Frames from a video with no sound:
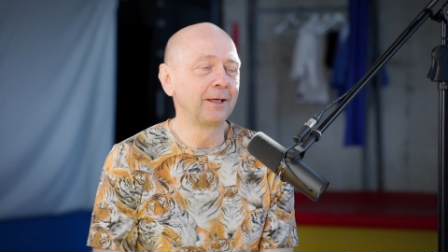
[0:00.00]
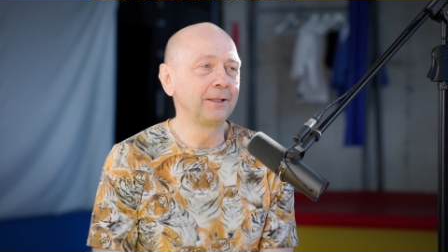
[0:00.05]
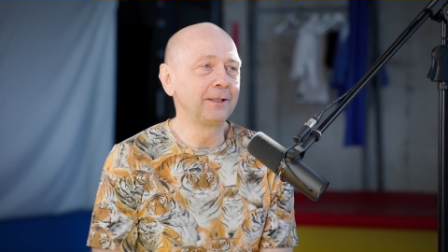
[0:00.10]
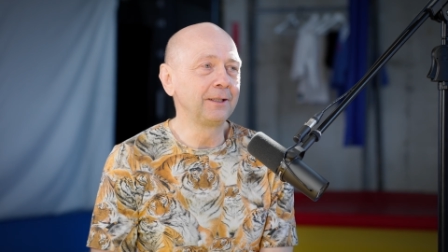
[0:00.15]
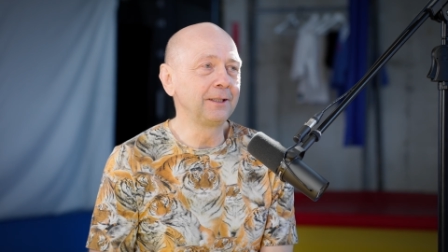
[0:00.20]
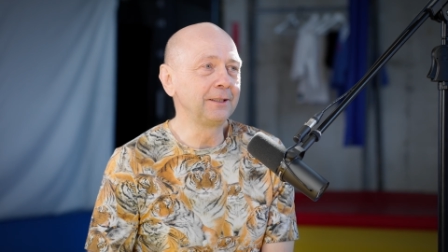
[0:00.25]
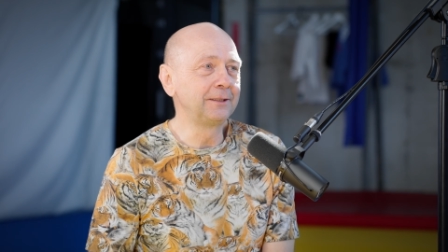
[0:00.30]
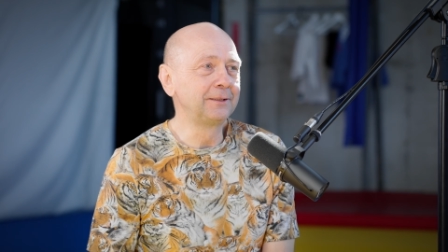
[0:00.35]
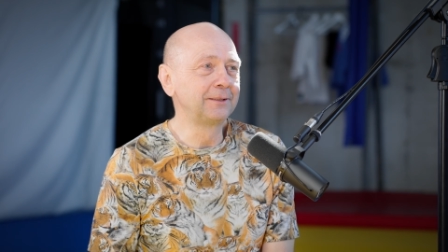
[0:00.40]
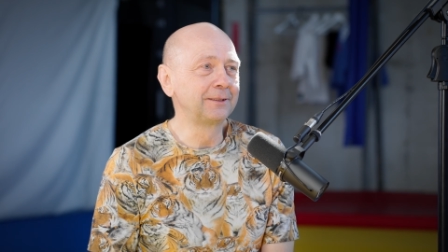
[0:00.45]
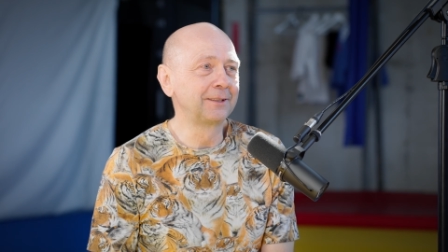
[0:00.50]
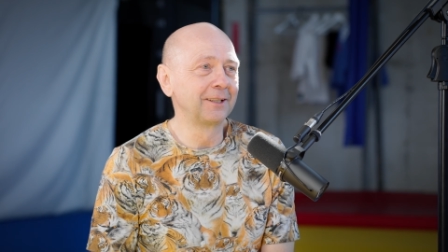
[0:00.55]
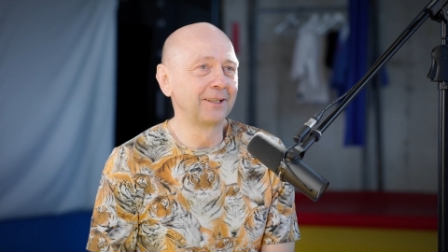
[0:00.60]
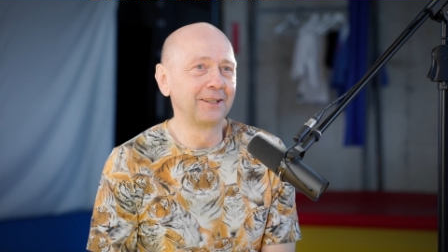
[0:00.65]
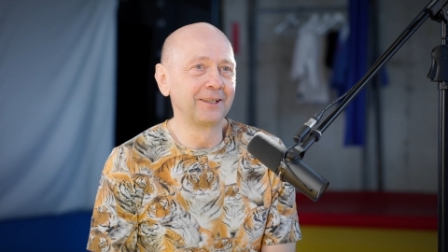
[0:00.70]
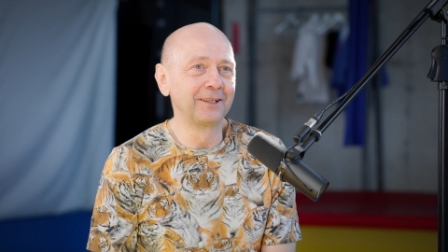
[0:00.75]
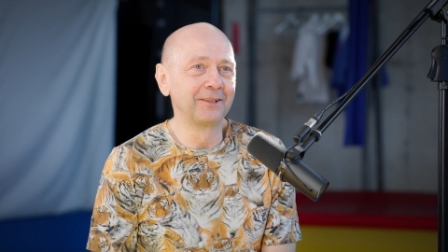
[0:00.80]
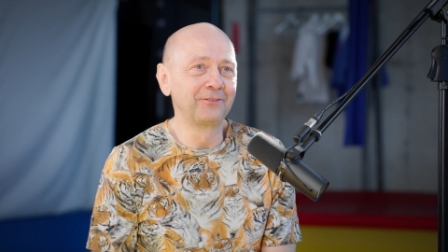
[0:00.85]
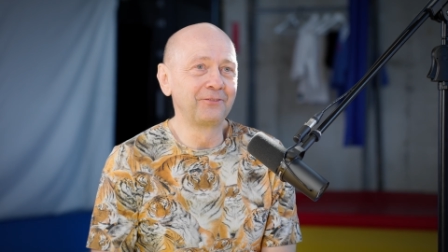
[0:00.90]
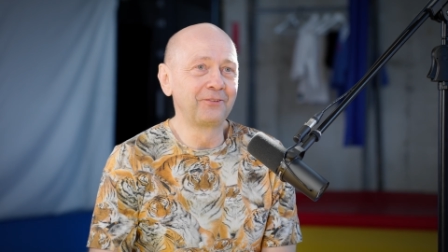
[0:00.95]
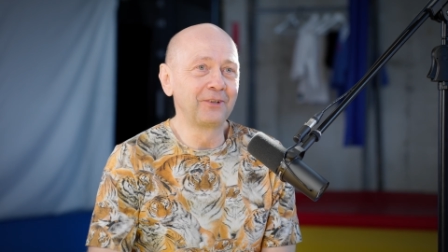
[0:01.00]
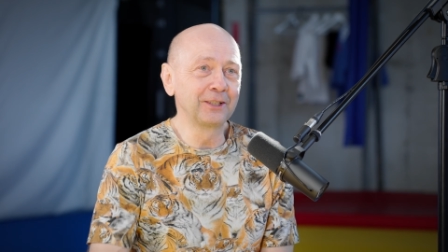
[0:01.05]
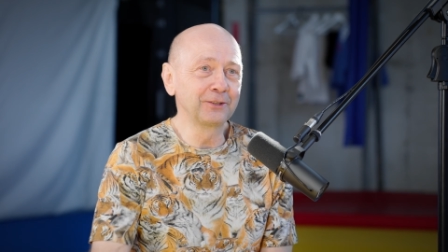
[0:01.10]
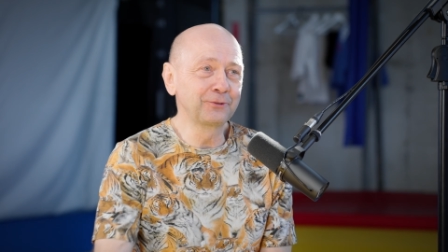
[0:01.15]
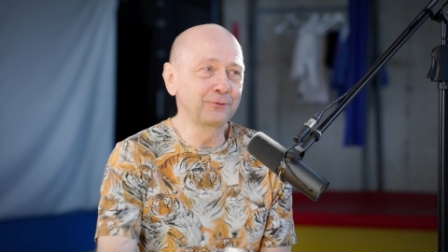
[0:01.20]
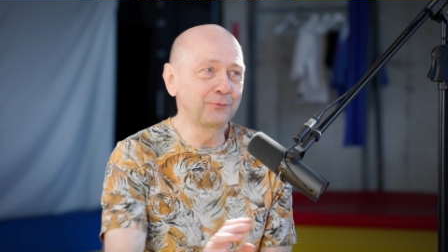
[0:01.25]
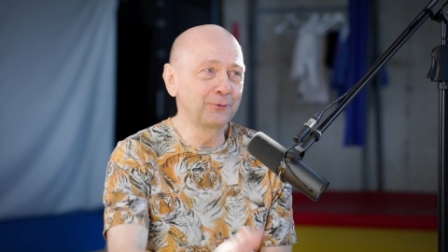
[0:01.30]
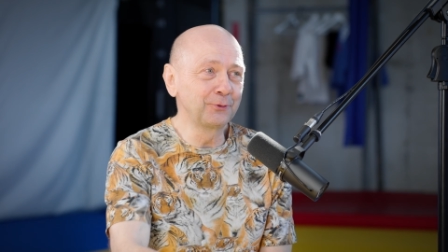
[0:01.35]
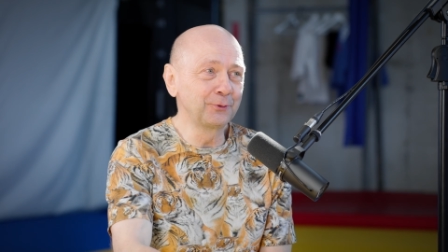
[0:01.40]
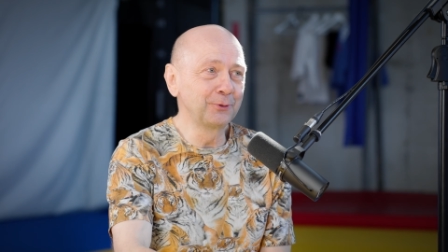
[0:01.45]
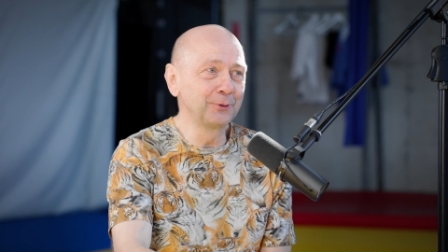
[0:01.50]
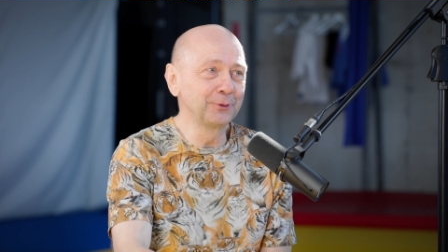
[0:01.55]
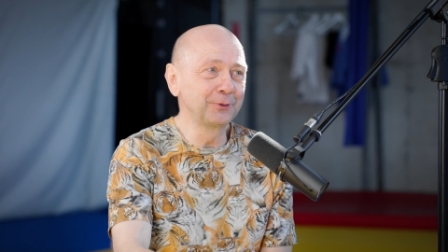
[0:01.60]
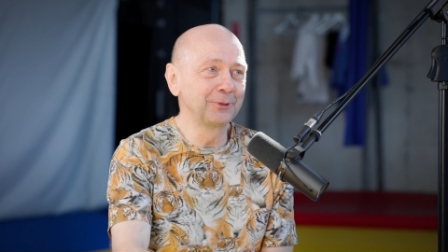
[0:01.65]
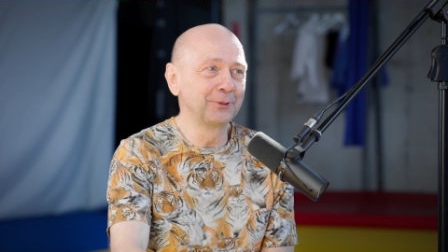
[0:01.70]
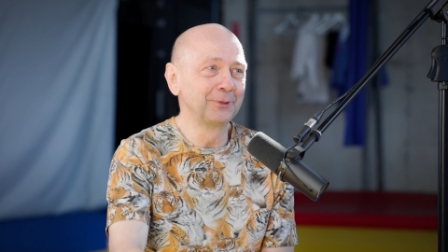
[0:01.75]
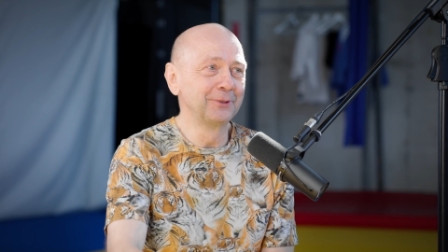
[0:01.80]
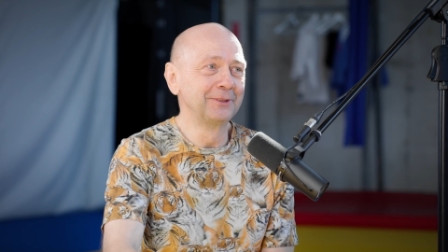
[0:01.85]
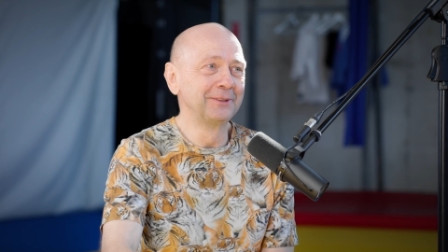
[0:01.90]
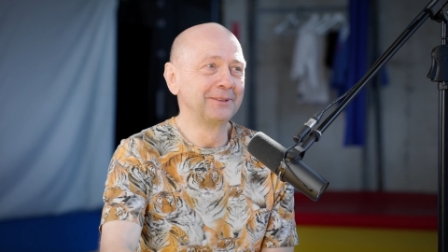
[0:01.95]
eat fast food,
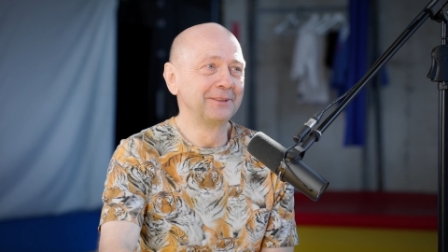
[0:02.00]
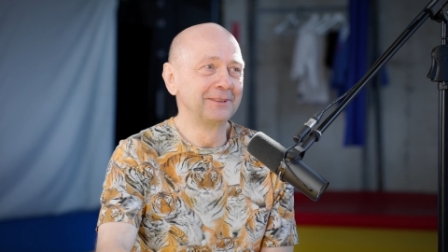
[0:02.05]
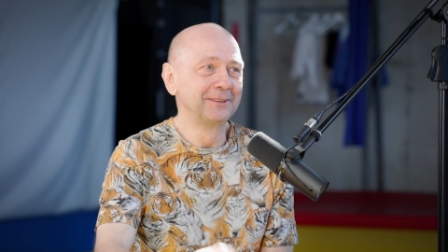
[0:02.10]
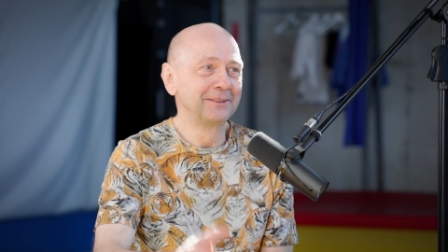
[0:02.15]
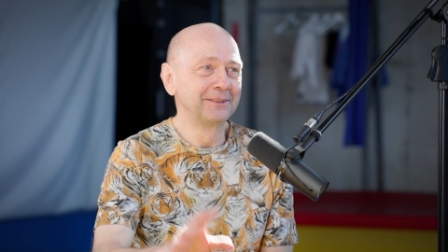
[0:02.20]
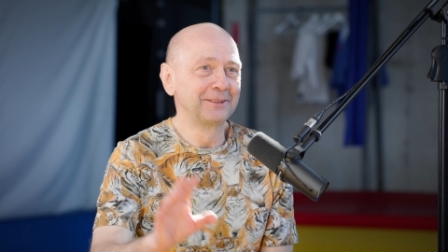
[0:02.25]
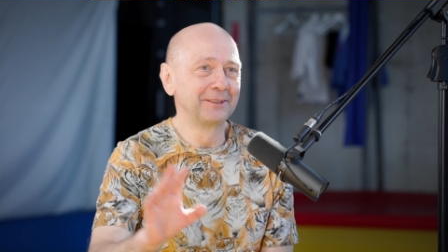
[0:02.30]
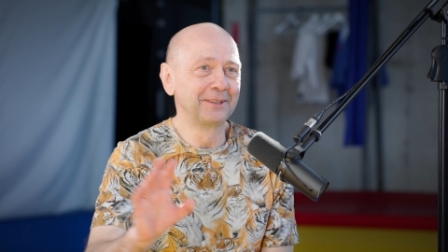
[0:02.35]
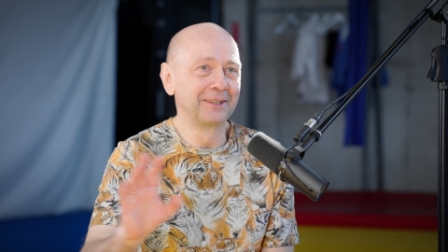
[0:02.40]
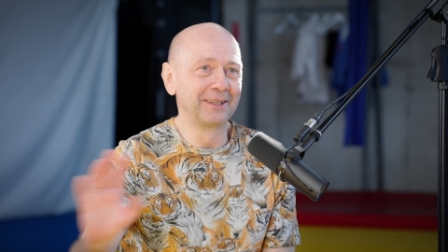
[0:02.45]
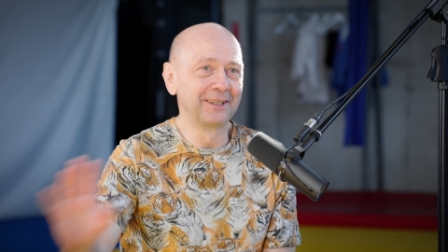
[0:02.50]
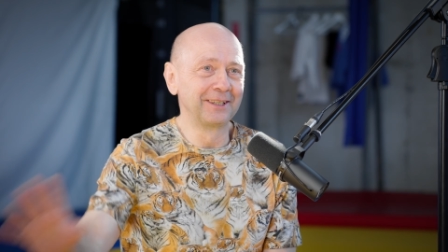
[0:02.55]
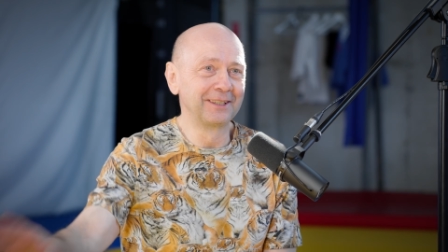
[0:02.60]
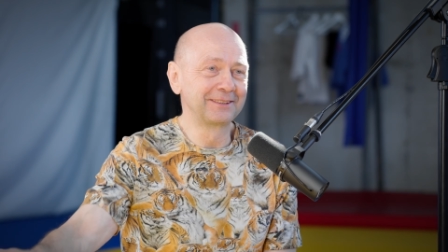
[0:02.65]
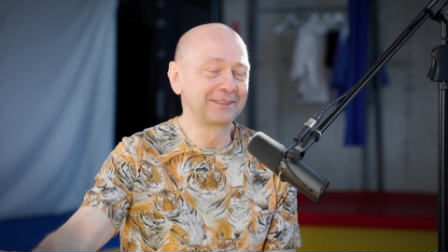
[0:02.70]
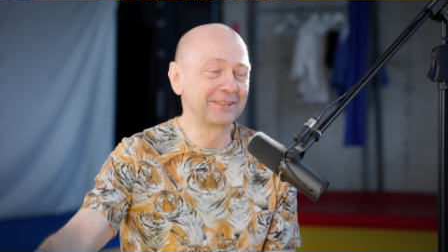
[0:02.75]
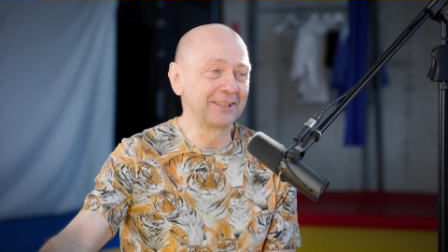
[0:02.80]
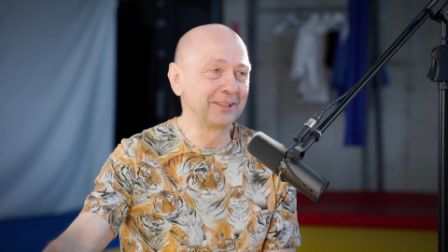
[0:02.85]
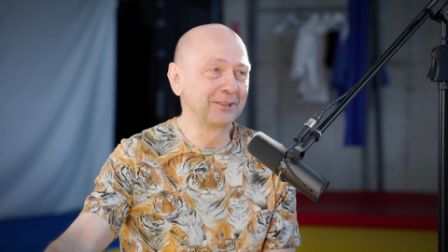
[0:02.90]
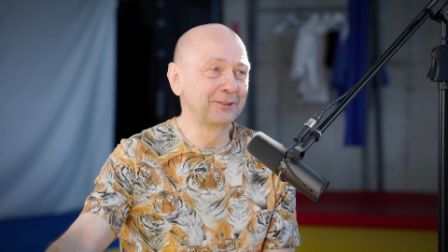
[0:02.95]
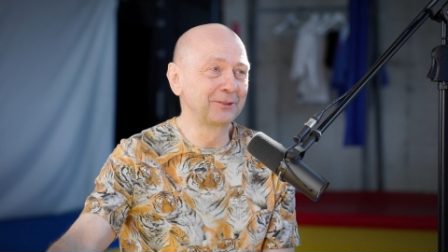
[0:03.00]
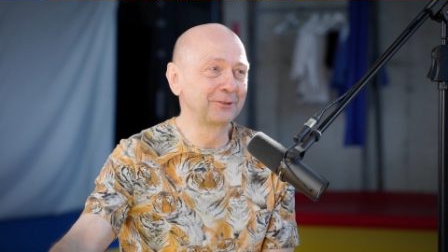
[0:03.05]
drink